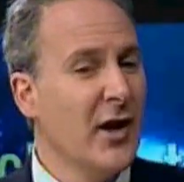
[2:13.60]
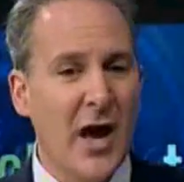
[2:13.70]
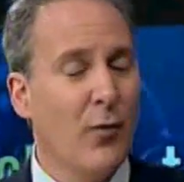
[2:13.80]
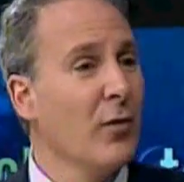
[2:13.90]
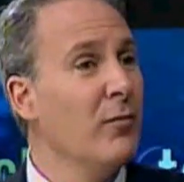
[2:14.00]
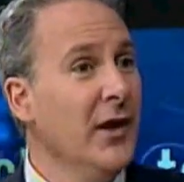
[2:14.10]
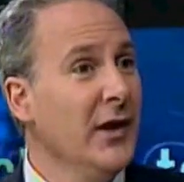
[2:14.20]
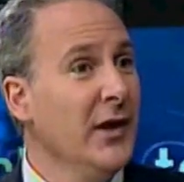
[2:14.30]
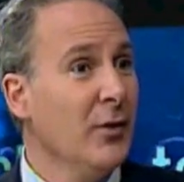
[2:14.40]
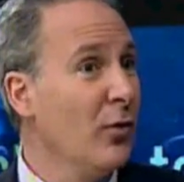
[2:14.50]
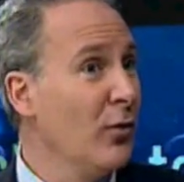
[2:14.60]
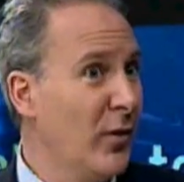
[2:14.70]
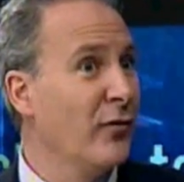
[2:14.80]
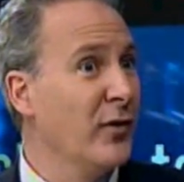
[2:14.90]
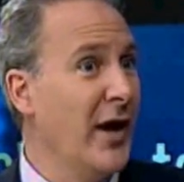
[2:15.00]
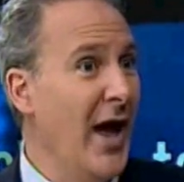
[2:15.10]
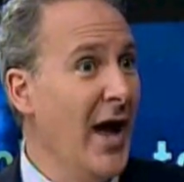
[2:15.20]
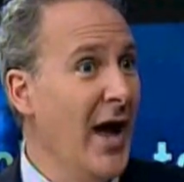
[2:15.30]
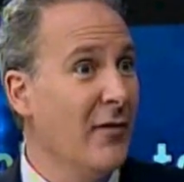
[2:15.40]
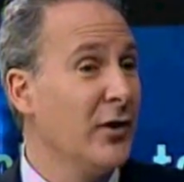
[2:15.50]
and we're meeting it with whatever we
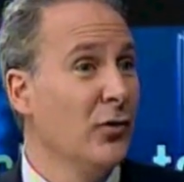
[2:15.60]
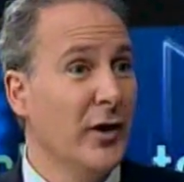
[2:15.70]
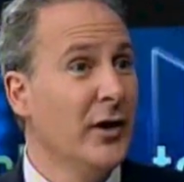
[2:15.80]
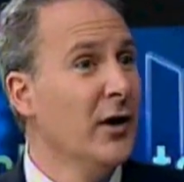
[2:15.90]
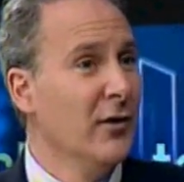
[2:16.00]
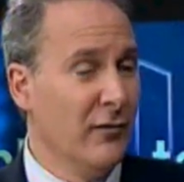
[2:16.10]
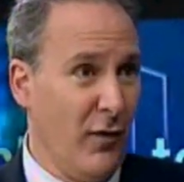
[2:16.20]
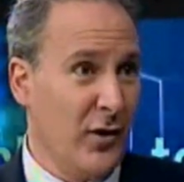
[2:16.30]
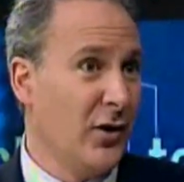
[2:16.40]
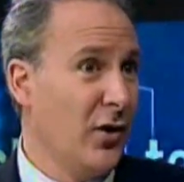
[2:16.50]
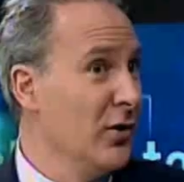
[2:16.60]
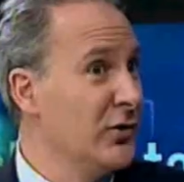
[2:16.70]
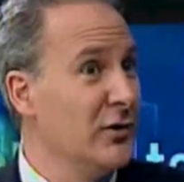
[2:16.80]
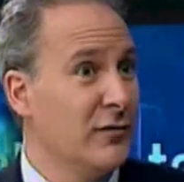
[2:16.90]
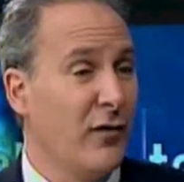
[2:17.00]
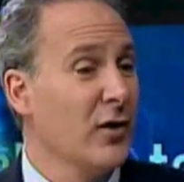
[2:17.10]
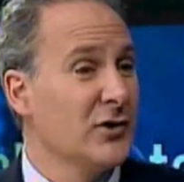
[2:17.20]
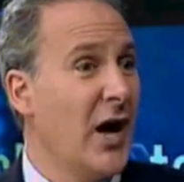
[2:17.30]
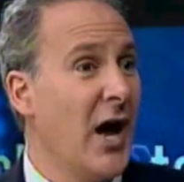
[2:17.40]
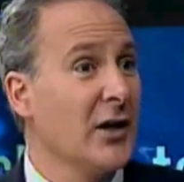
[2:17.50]
have, including foreign currencies, foreign
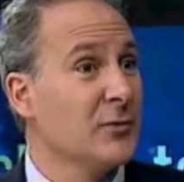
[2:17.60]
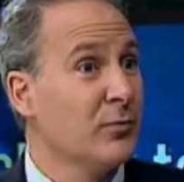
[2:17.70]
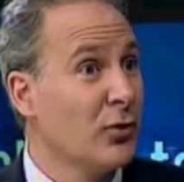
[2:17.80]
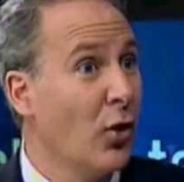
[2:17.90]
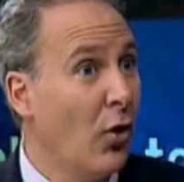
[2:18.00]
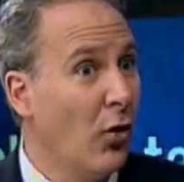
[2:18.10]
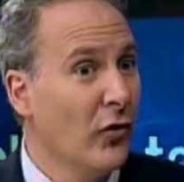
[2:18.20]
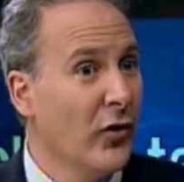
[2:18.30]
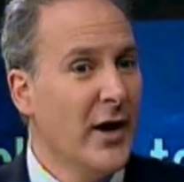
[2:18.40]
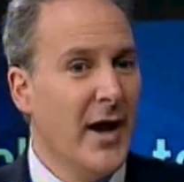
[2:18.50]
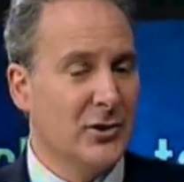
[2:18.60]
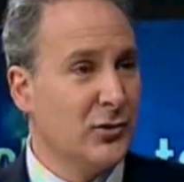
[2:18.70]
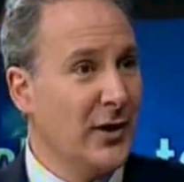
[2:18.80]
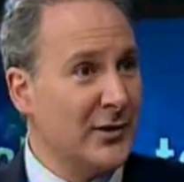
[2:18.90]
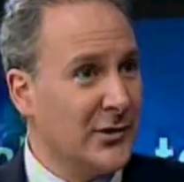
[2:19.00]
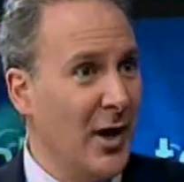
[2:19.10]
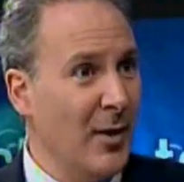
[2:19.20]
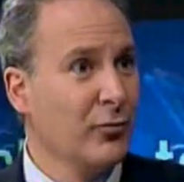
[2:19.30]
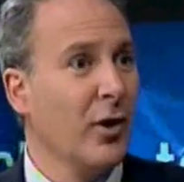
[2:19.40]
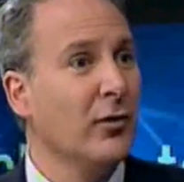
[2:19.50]
stocks, gold, and so that's
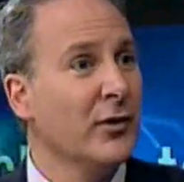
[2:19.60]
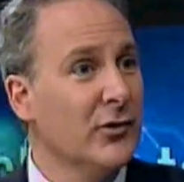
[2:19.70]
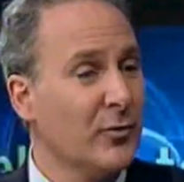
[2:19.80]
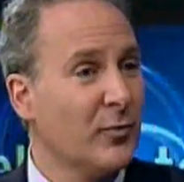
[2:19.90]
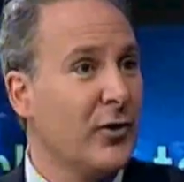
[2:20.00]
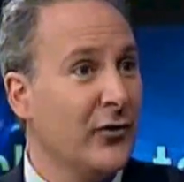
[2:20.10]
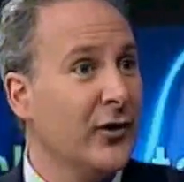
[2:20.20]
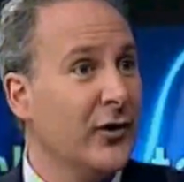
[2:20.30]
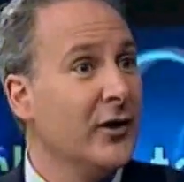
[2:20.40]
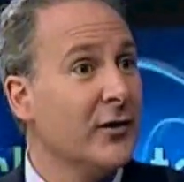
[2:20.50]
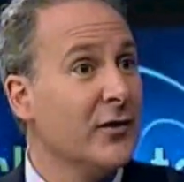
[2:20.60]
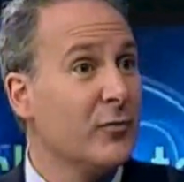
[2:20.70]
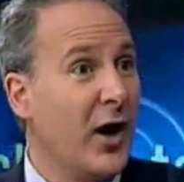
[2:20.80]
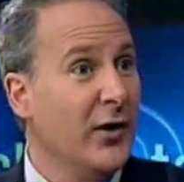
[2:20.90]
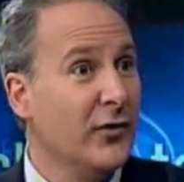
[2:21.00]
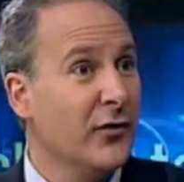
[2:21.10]
temporarily suppressing these prices.